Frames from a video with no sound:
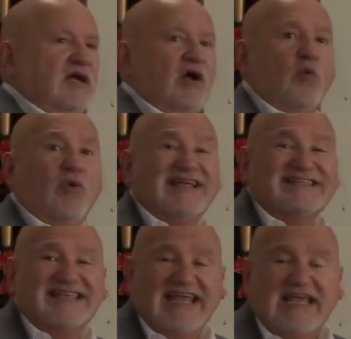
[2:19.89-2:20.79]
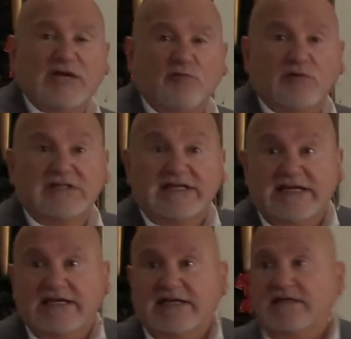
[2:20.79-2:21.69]
What is
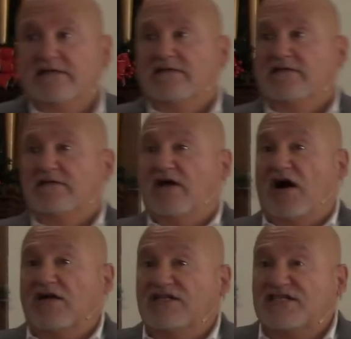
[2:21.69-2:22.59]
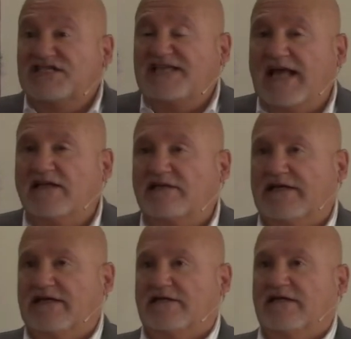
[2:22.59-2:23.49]
equally
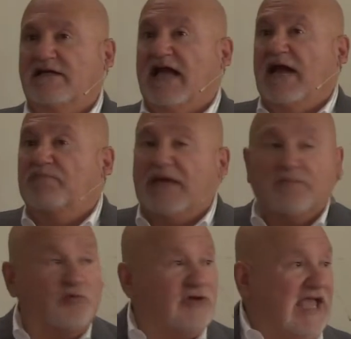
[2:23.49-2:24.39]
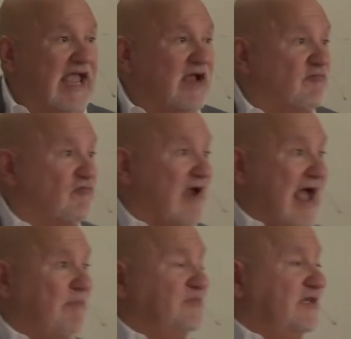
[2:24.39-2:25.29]
unsettling and people can't
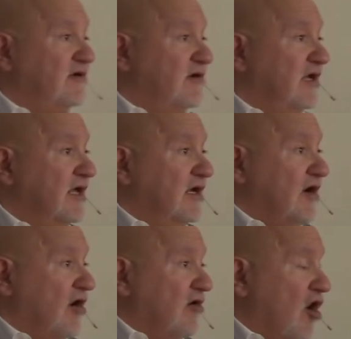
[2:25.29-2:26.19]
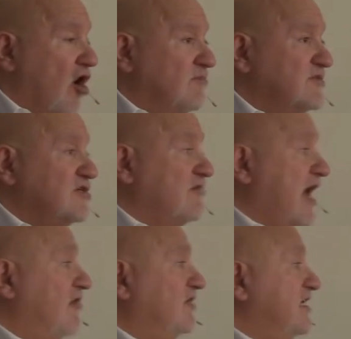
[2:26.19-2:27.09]
wrap their arms
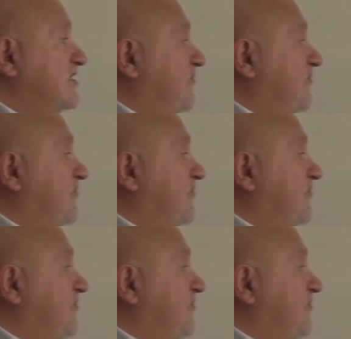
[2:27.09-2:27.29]
around is the